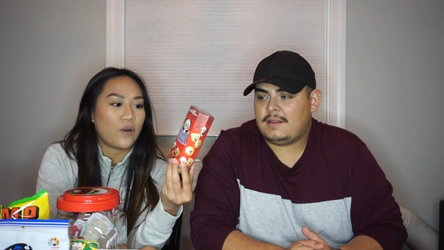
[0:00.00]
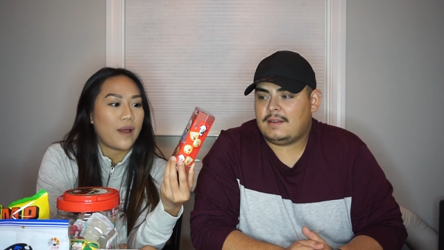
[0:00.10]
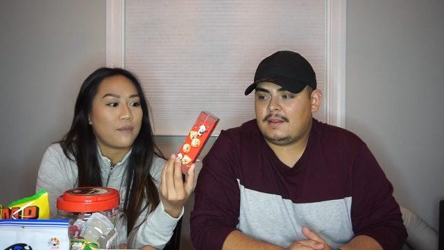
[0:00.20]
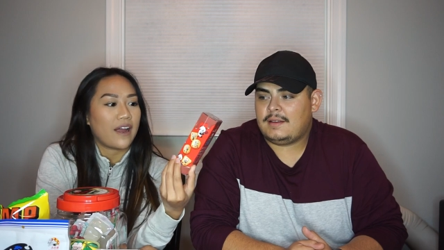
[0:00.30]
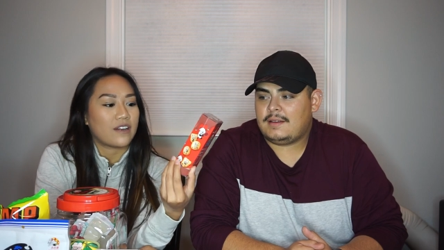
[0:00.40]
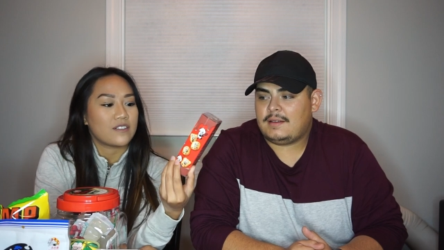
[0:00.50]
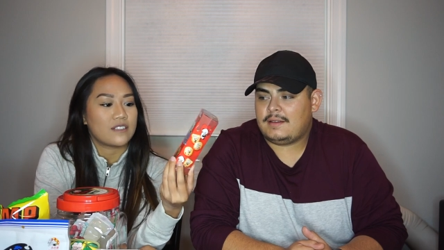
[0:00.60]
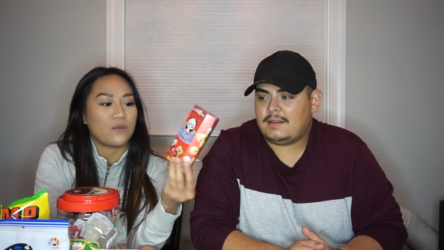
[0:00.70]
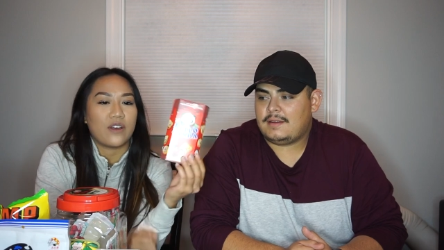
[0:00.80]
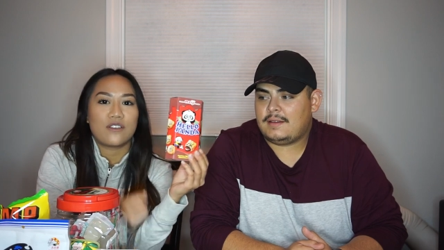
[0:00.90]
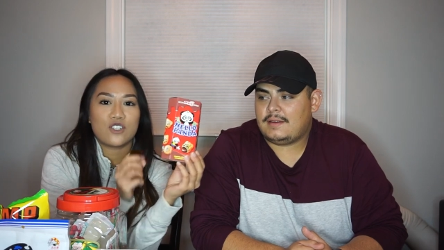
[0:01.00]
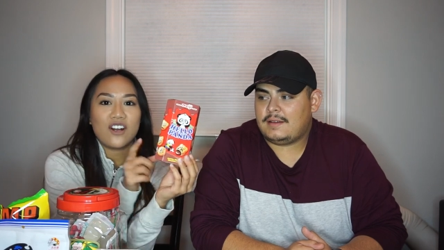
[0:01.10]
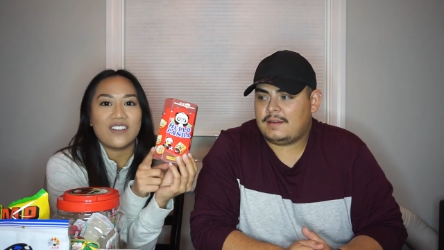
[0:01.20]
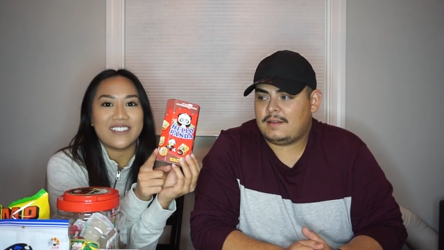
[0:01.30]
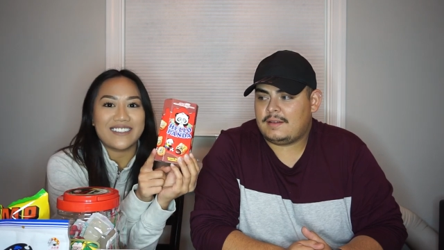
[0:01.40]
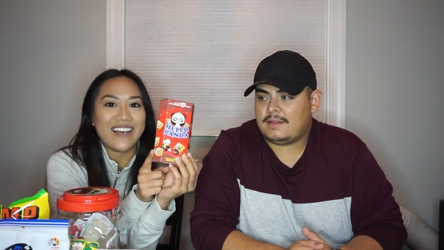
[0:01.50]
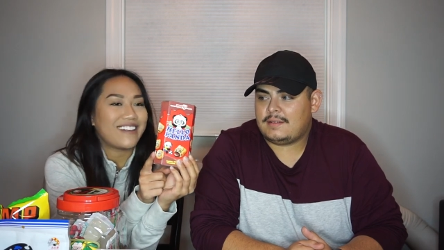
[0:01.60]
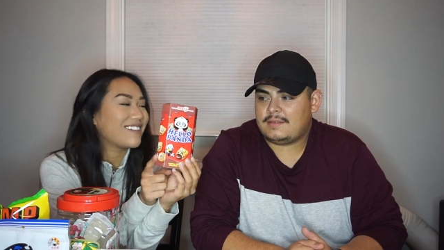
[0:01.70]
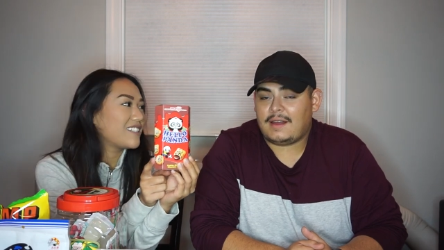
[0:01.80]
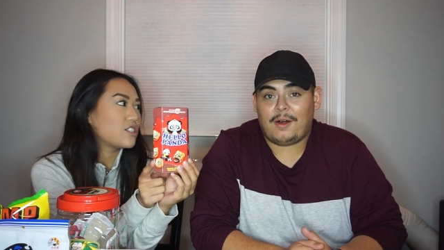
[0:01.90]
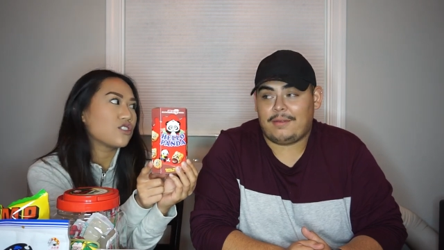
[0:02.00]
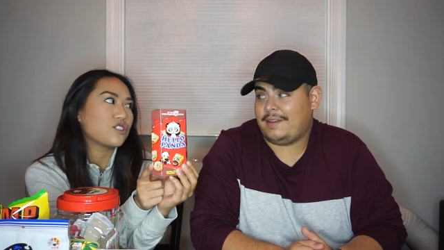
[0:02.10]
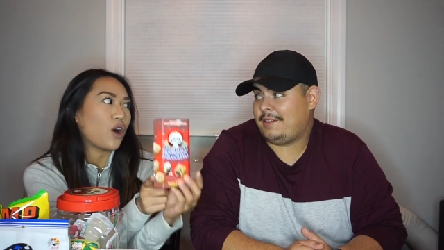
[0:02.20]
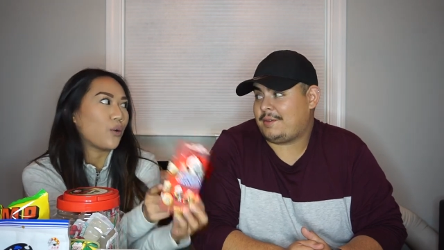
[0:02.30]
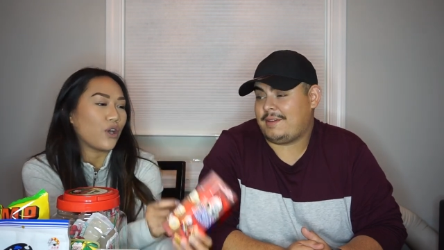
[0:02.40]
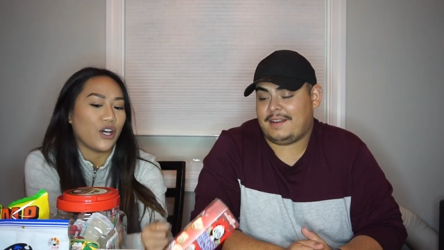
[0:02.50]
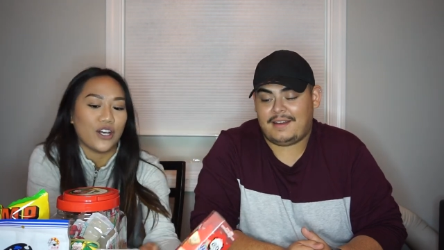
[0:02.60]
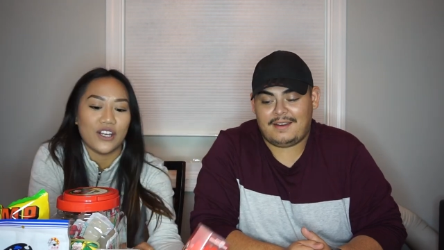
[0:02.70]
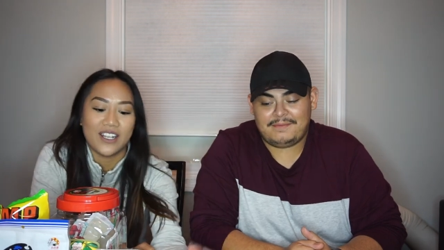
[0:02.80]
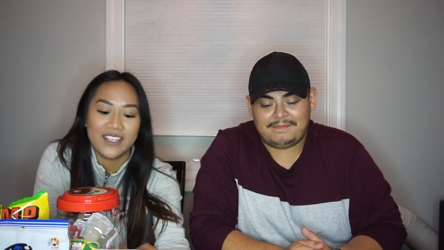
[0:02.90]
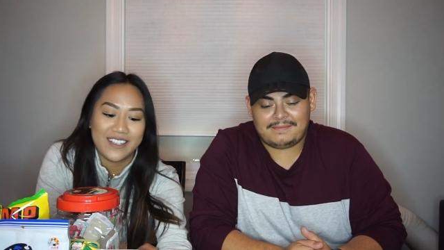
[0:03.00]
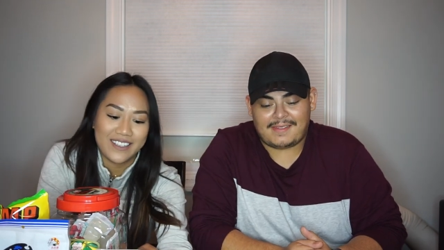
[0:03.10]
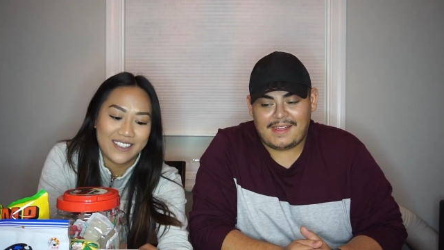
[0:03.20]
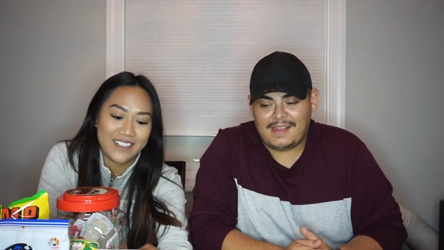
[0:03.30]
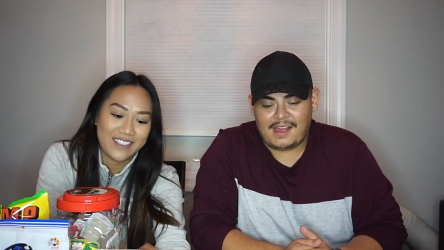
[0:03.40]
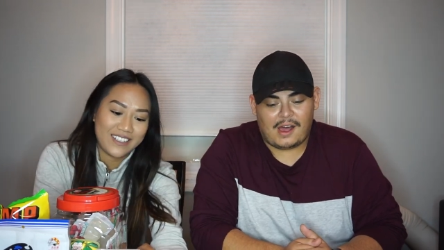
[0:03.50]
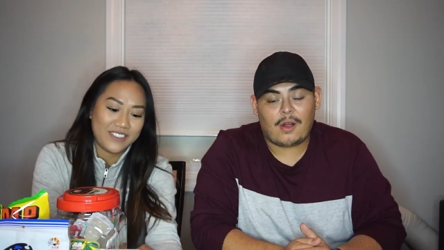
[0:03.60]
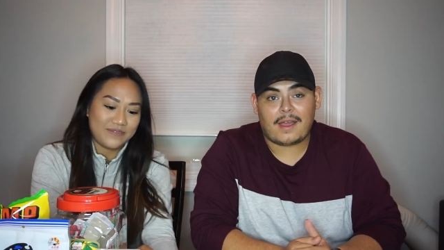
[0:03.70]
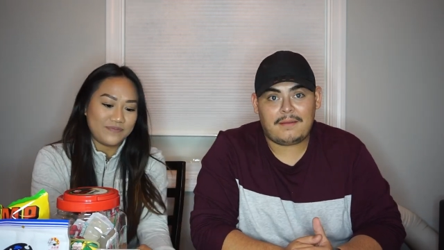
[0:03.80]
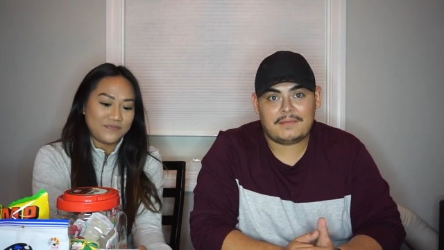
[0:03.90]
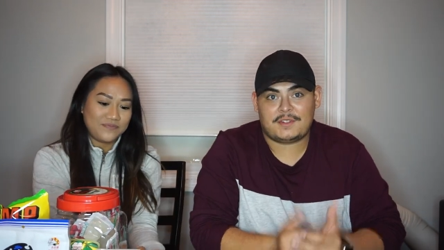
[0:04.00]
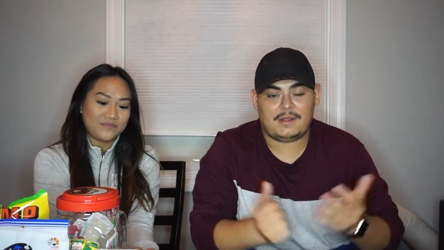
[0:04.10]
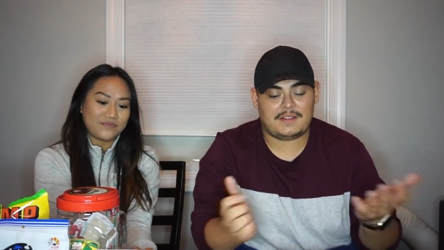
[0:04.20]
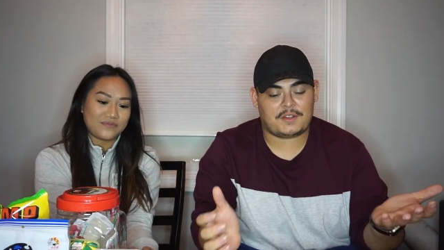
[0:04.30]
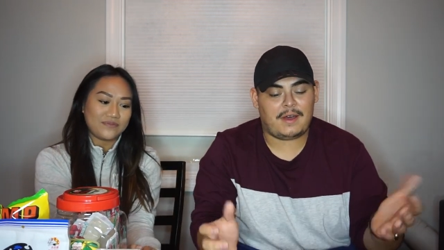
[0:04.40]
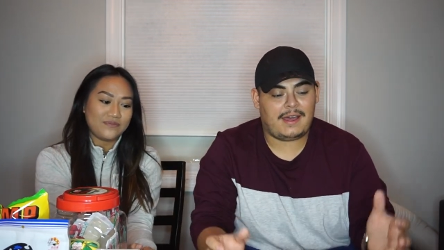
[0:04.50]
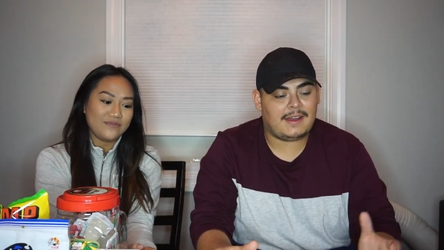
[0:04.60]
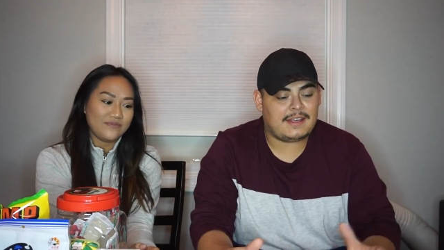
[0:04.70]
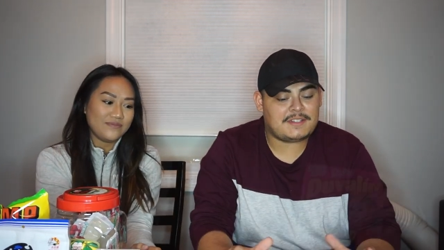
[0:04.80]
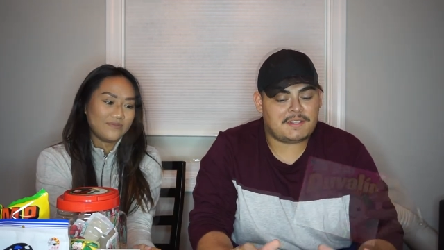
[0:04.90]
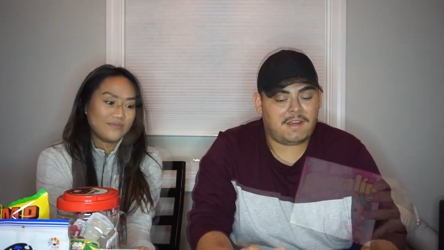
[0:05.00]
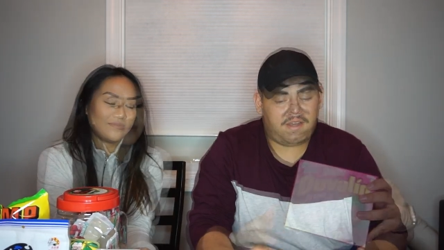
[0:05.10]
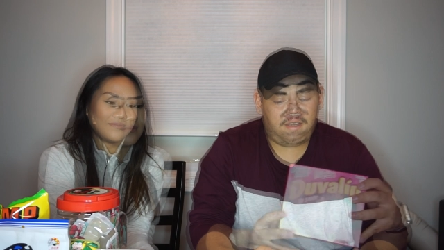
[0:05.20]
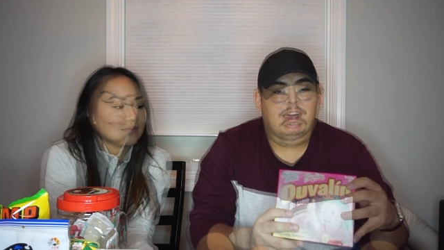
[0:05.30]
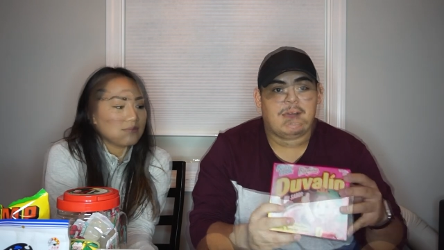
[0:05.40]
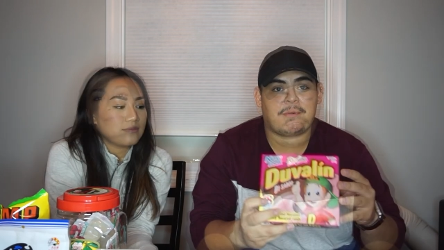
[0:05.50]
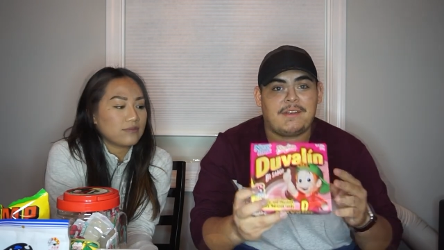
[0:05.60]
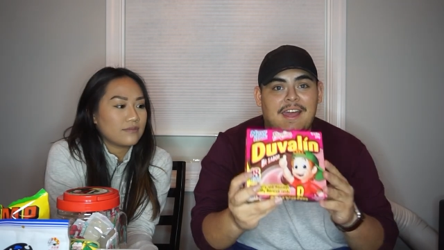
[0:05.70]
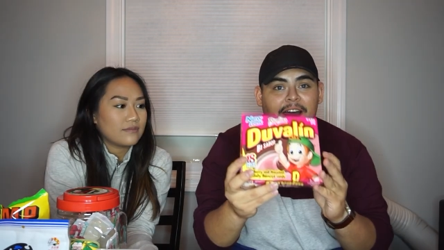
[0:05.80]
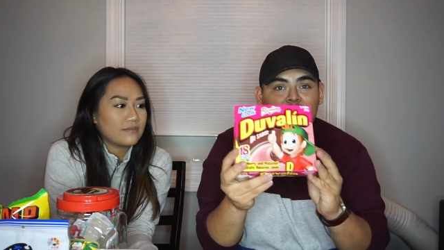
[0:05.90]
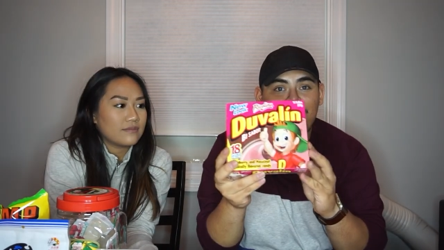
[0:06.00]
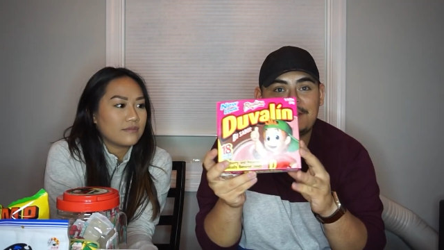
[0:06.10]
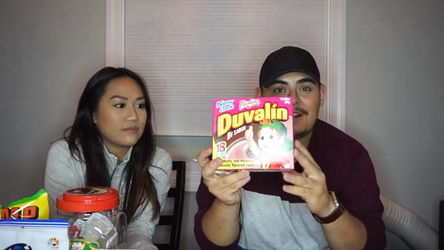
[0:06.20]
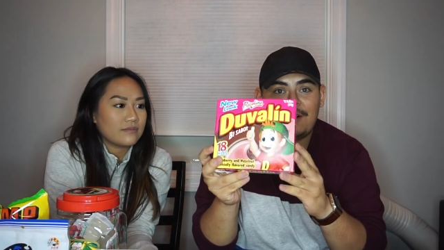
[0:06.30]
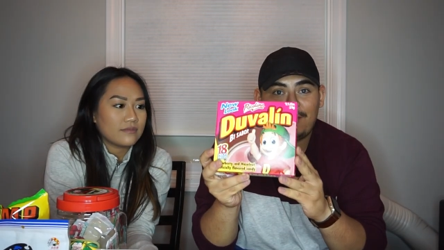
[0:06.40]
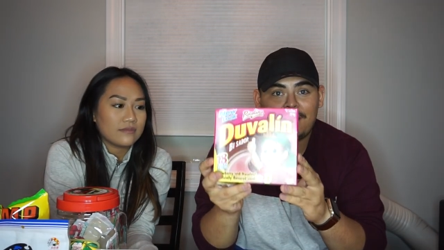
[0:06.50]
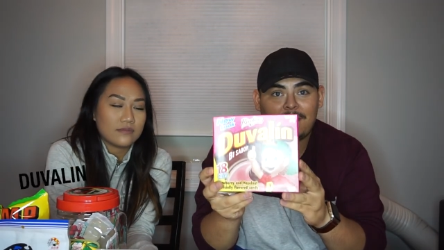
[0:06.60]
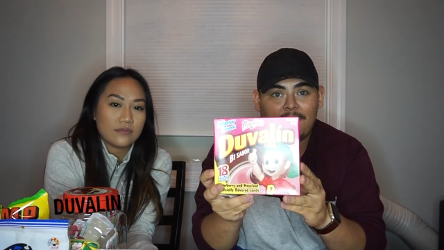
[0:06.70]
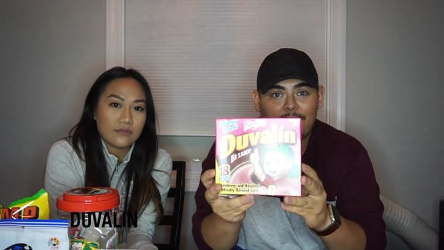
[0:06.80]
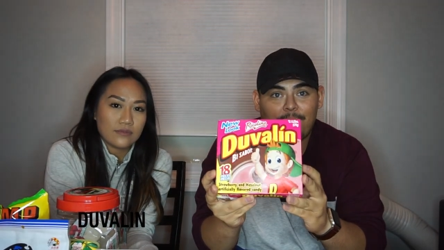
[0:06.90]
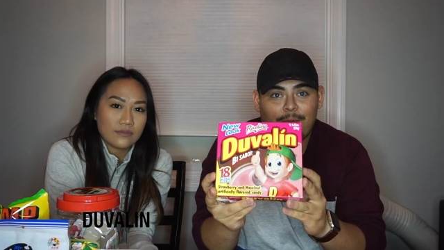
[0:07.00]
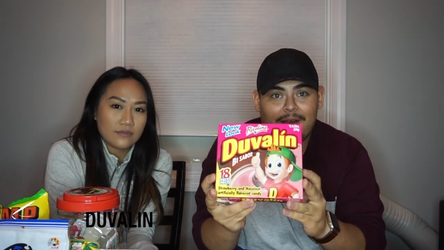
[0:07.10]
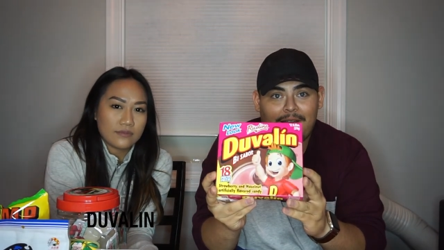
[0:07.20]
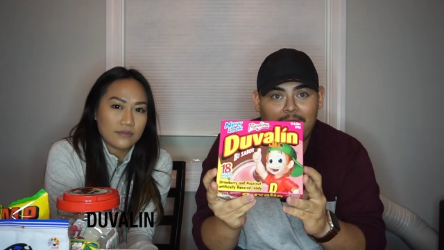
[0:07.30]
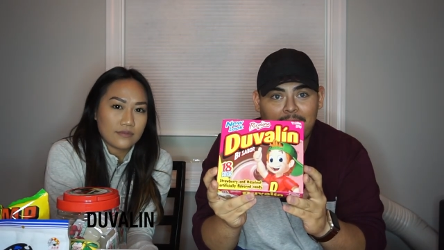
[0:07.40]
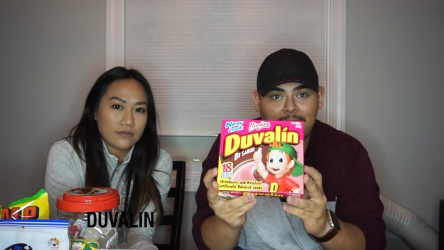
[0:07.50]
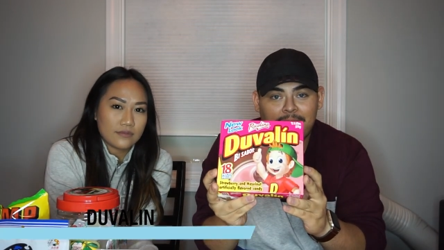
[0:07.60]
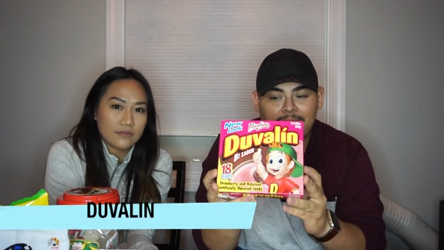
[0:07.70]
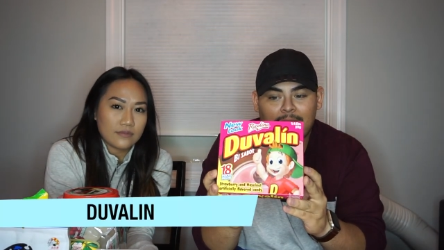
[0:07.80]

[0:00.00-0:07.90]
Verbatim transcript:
Speaker 1: graham crackers with chocolate inside.
Speaker 2: Oh, they look really good. Okay, so let's go ahead and get started. I'm gonna have her start with Duvalin.